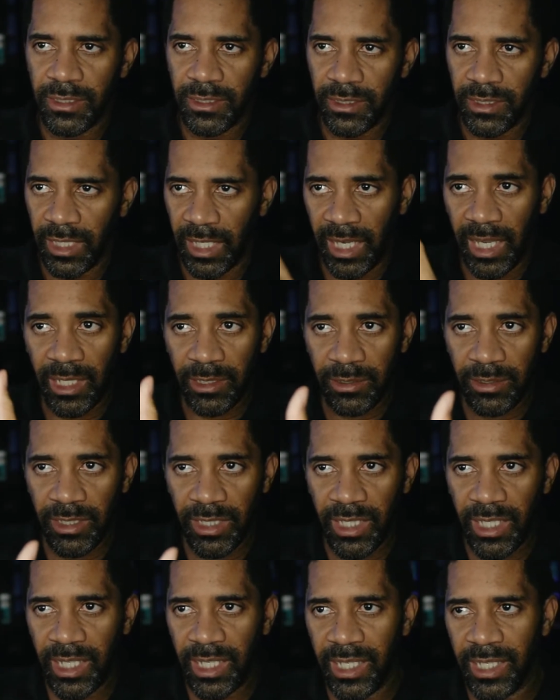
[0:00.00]
actually
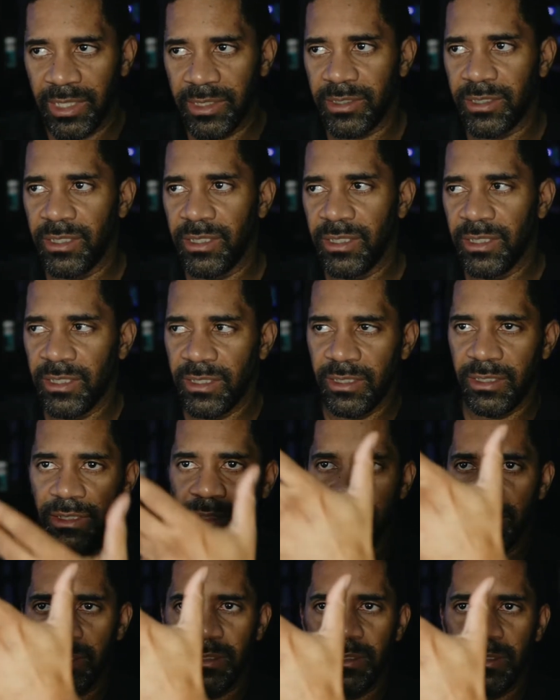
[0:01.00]
has
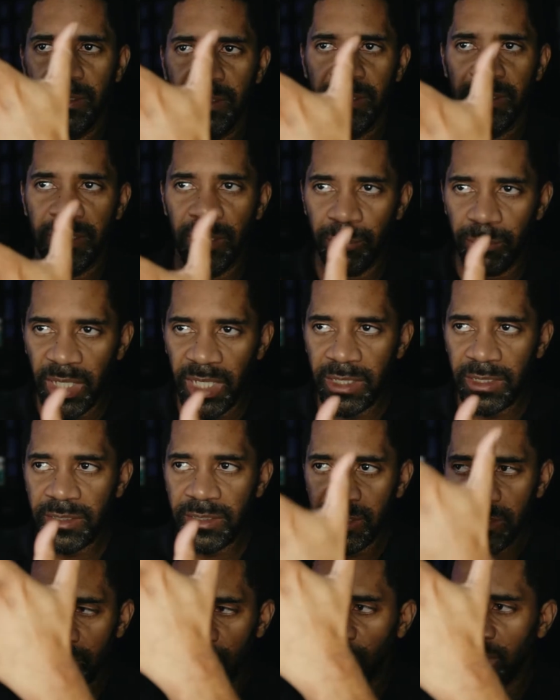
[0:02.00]

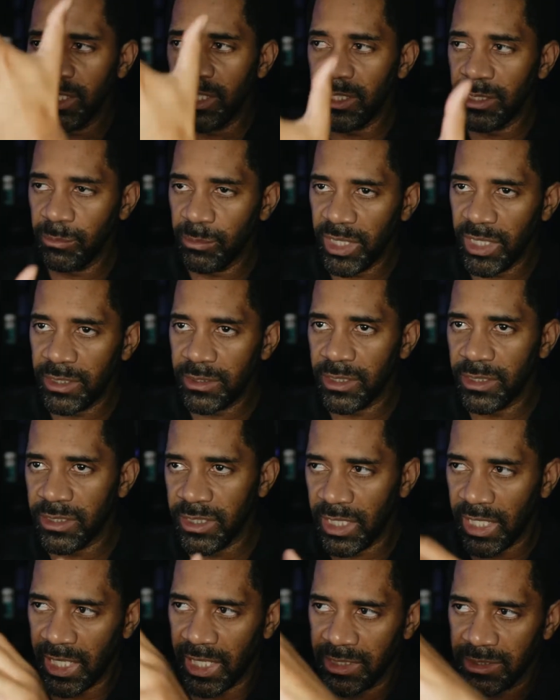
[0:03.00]
dimensions, 3D dimensions. It
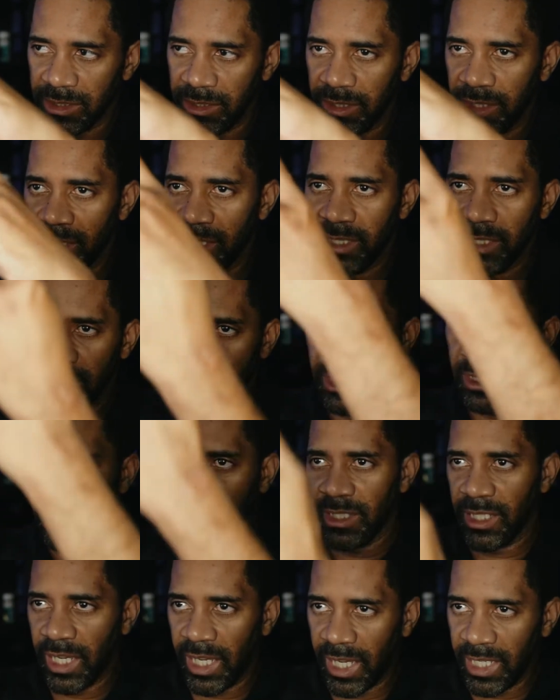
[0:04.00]
has a
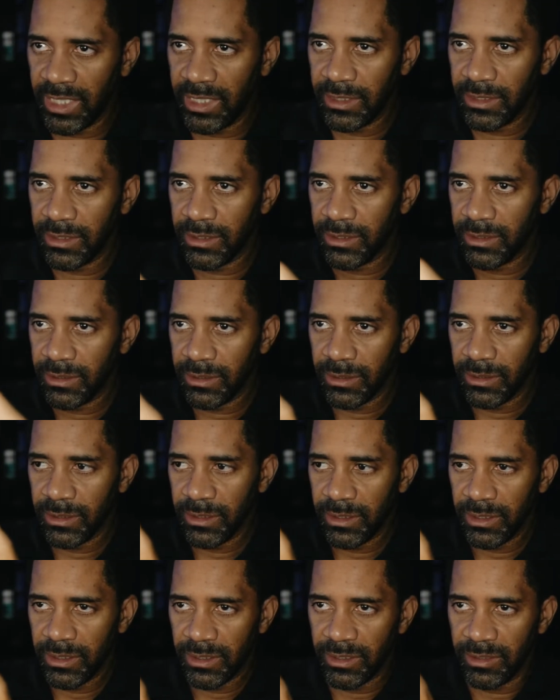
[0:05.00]
height,
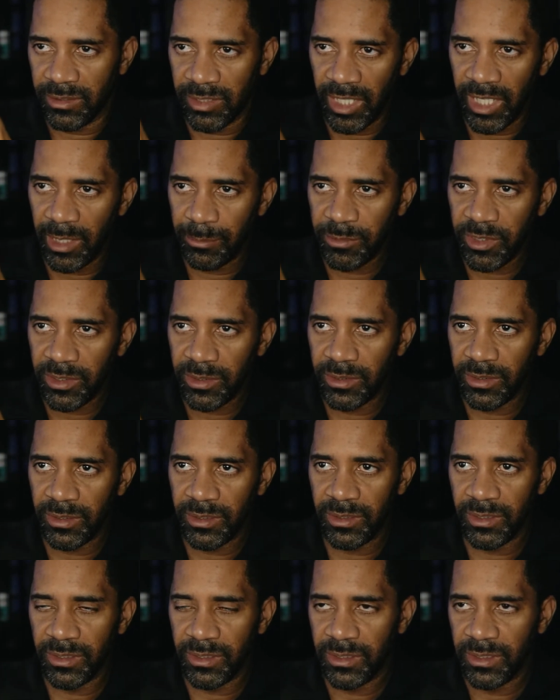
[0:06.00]
depth,
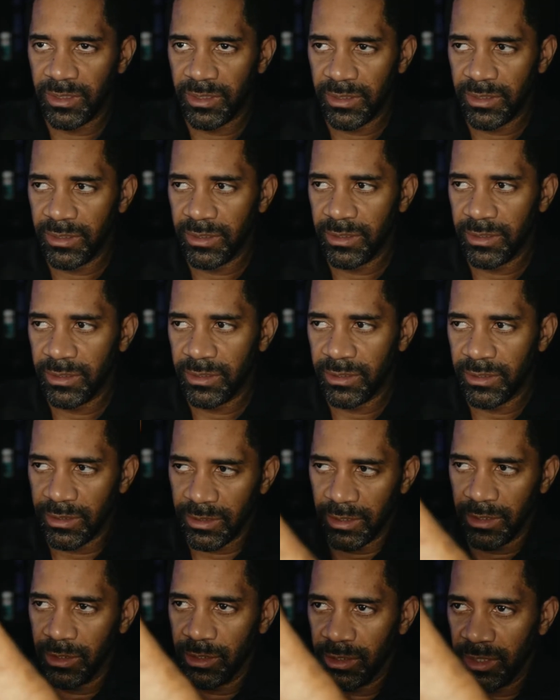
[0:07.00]

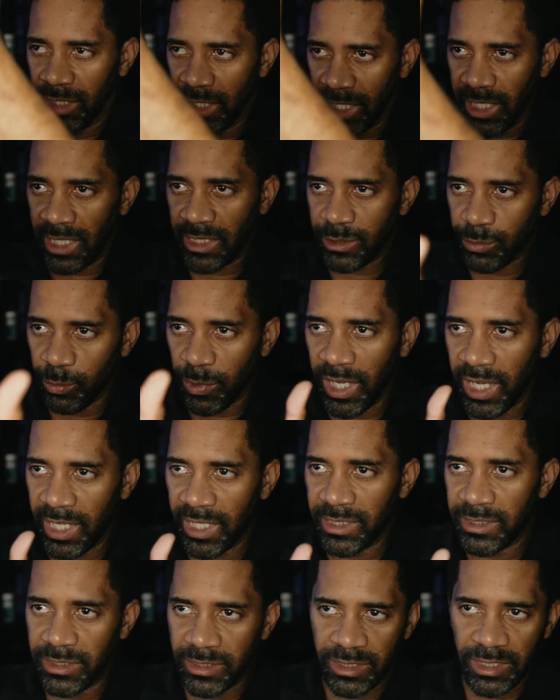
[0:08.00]
the X, Y,
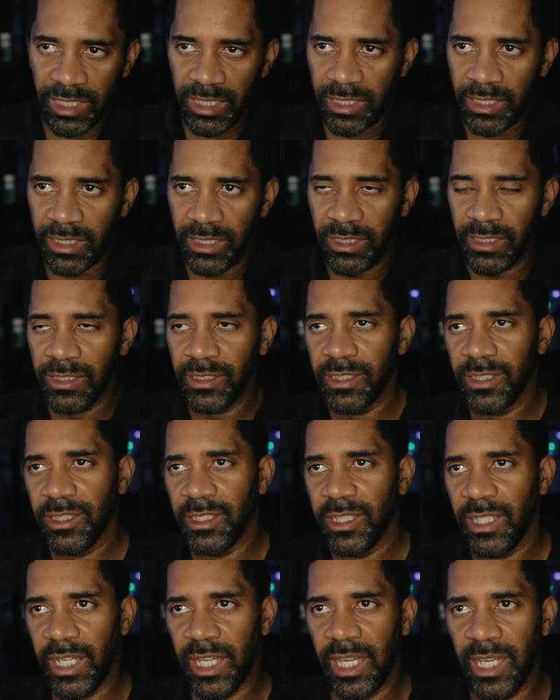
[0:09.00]
Z
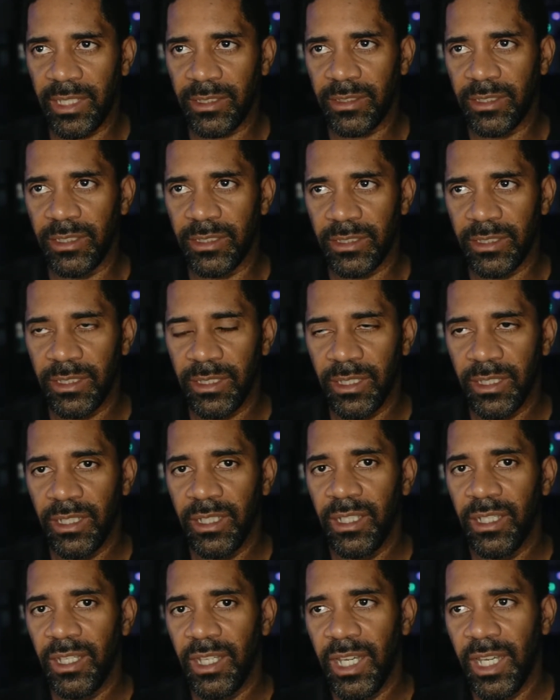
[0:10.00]
axis.
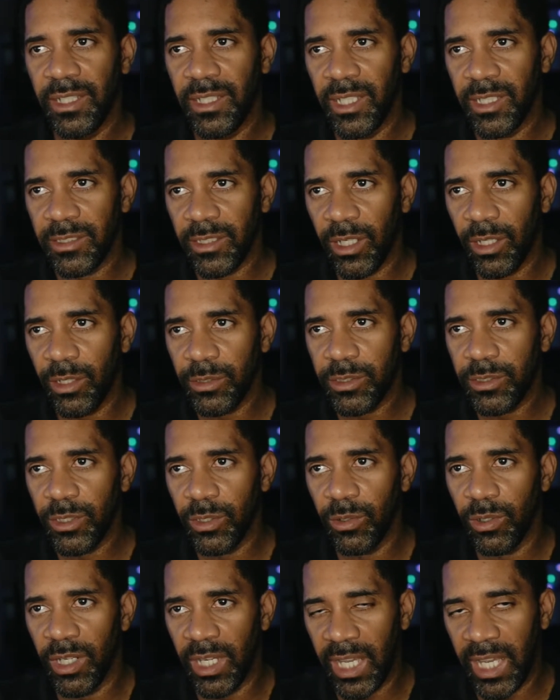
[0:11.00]
And there's
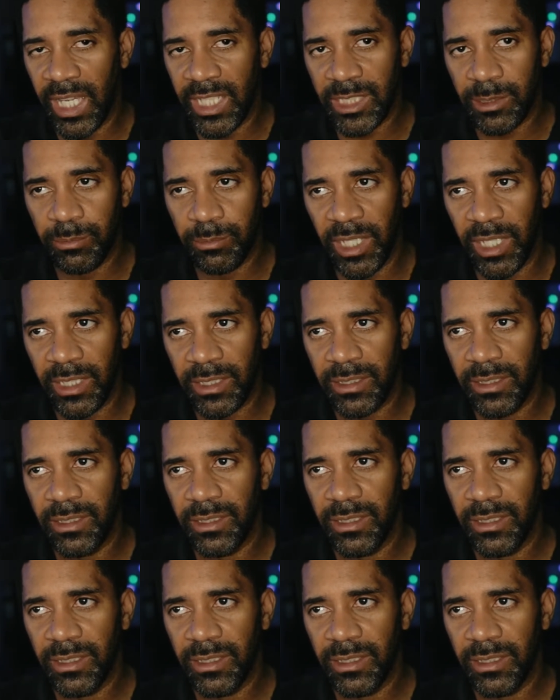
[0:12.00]
also an aspect